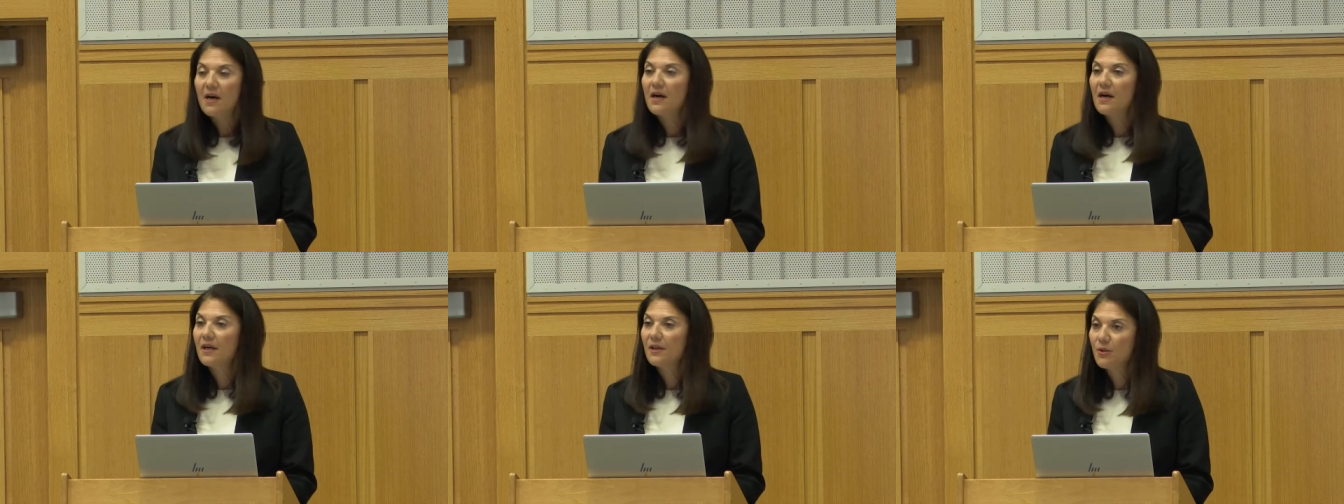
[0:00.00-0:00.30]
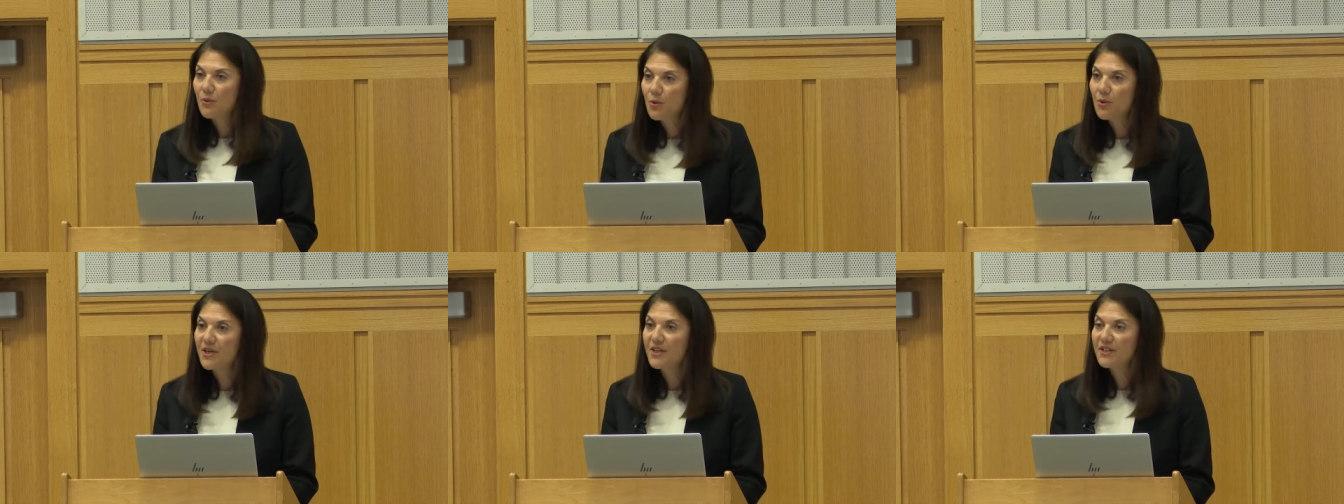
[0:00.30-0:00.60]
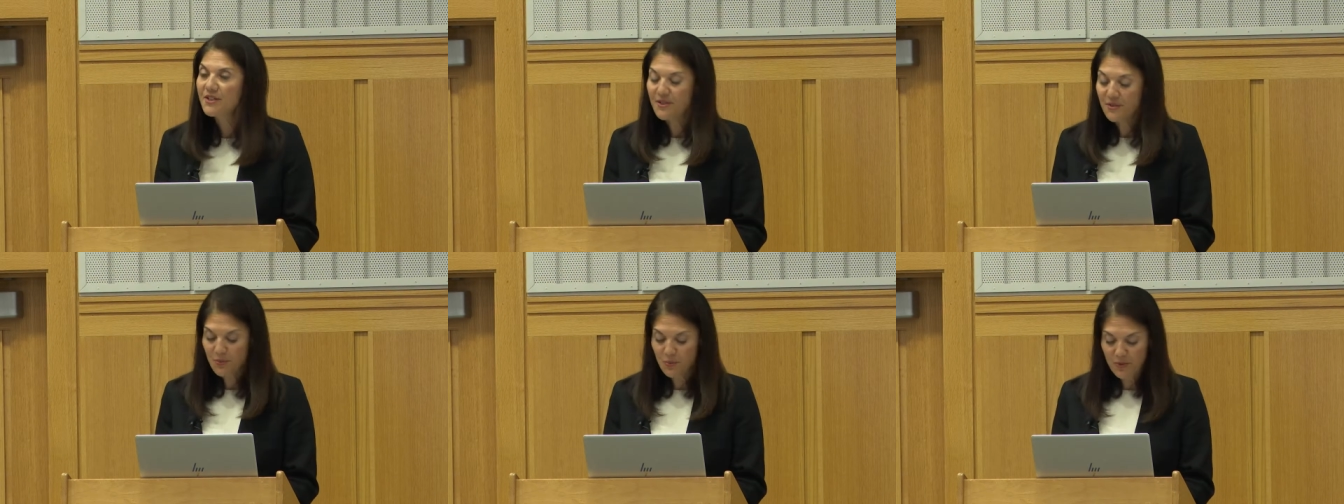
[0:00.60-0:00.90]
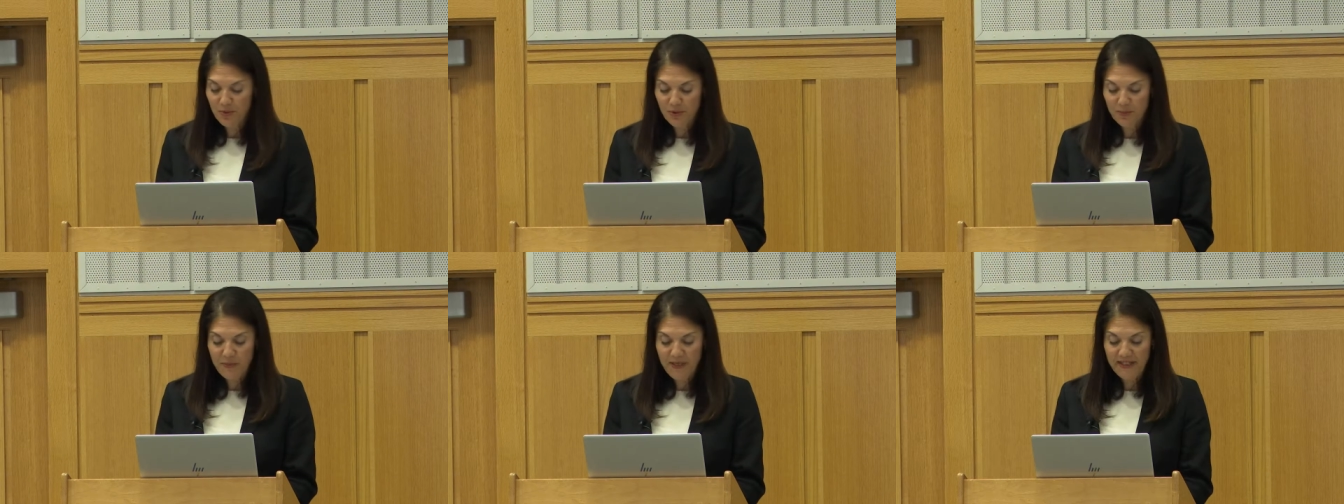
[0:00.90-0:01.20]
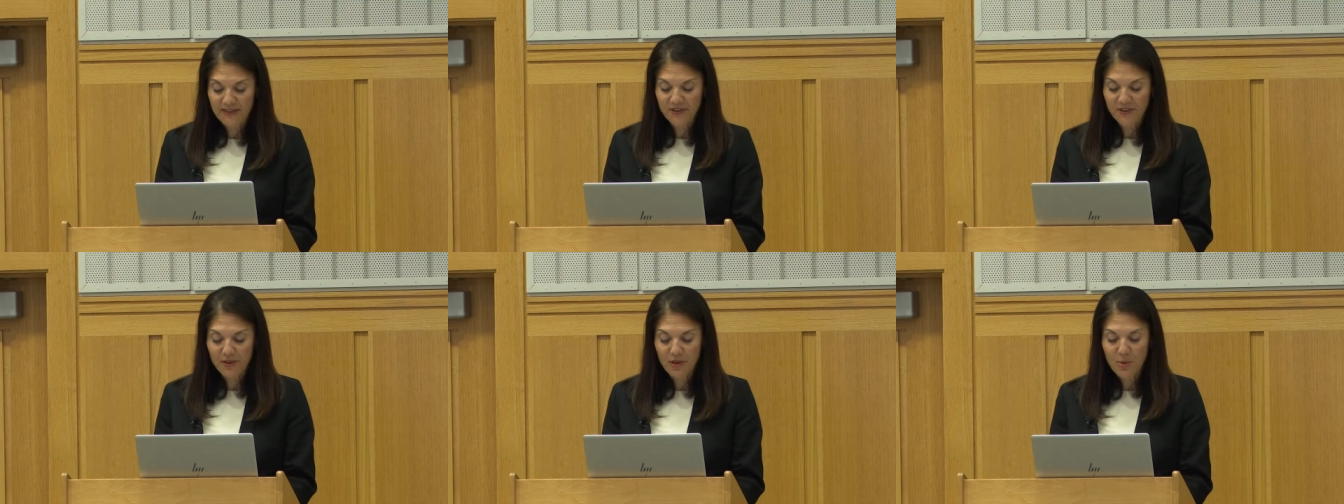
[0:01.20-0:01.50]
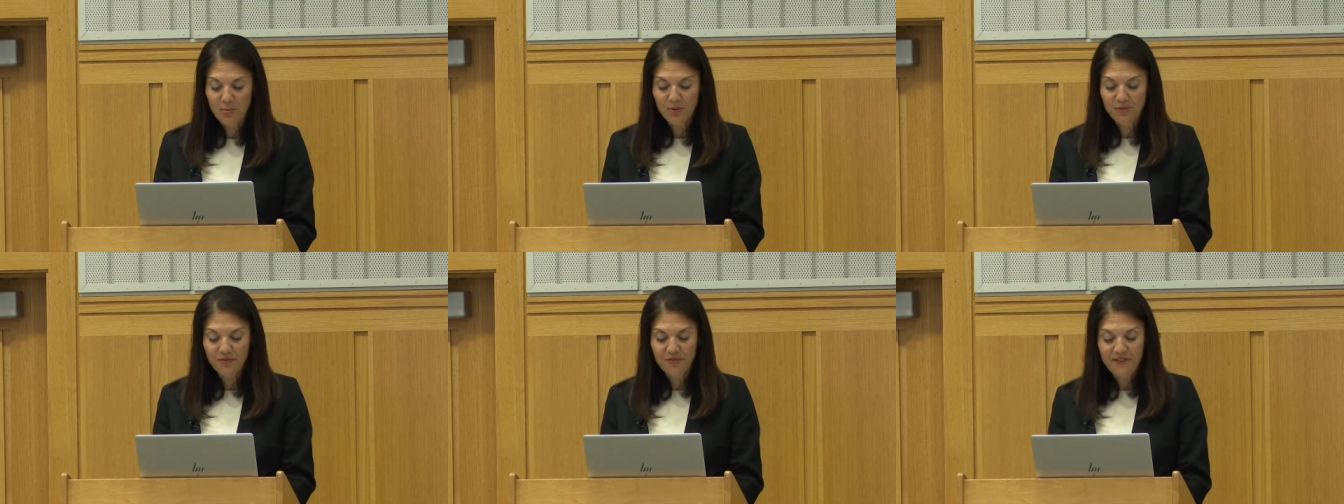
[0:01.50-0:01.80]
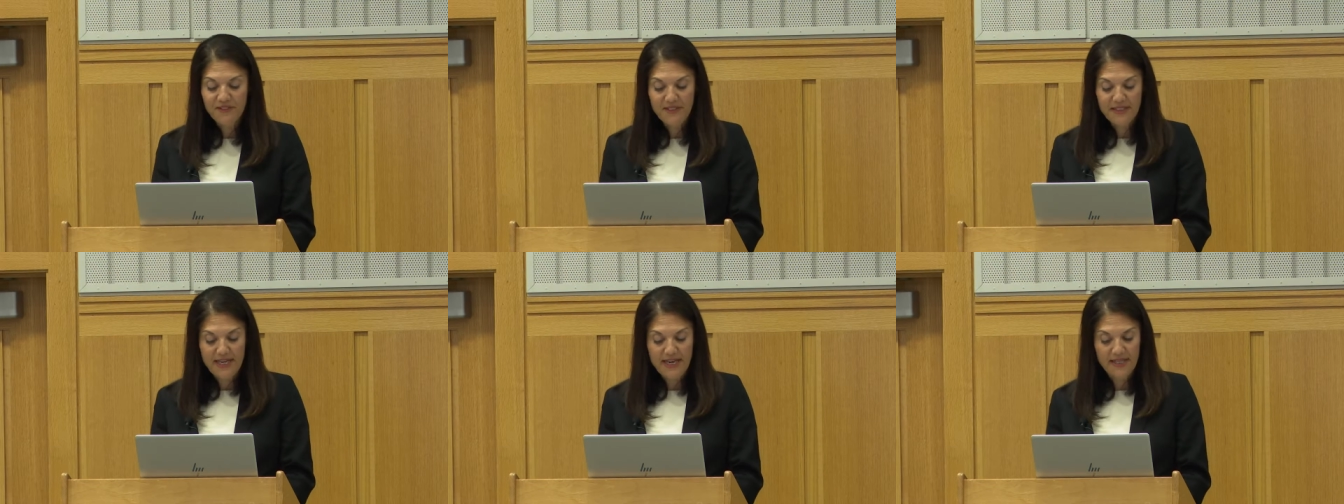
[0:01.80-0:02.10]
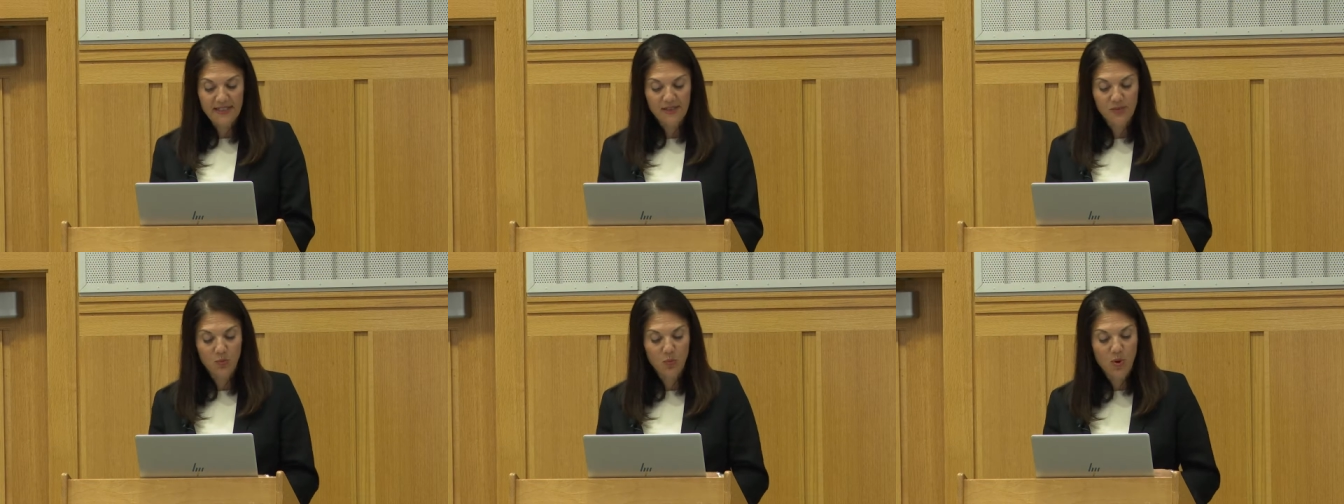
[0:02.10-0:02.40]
According to the World Bank's Global Findex,